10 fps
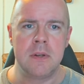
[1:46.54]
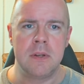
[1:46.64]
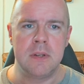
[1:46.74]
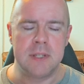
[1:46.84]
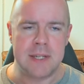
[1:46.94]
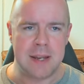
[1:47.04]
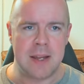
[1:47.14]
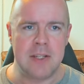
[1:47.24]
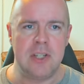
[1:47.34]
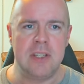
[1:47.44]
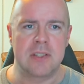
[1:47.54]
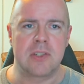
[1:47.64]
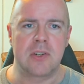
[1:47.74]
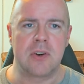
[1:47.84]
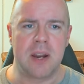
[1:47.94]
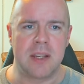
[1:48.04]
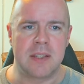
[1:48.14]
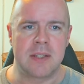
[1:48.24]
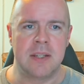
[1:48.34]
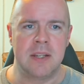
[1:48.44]
Deny Jesus Christ,
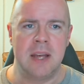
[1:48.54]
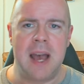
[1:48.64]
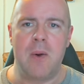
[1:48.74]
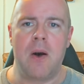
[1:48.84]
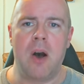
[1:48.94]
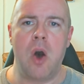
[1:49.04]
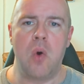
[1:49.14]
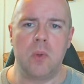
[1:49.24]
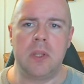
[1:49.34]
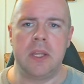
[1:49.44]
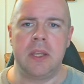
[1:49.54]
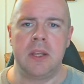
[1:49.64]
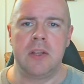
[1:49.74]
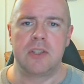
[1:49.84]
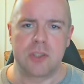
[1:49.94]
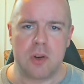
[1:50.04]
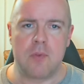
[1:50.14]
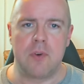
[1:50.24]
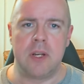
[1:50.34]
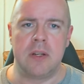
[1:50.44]
our only
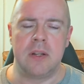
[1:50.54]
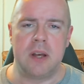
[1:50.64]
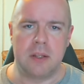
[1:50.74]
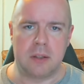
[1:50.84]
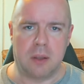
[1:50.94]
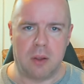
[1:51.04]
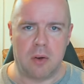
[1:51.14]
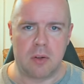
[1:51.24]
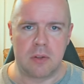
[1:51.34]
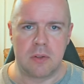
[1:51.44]
sovereign and Lord.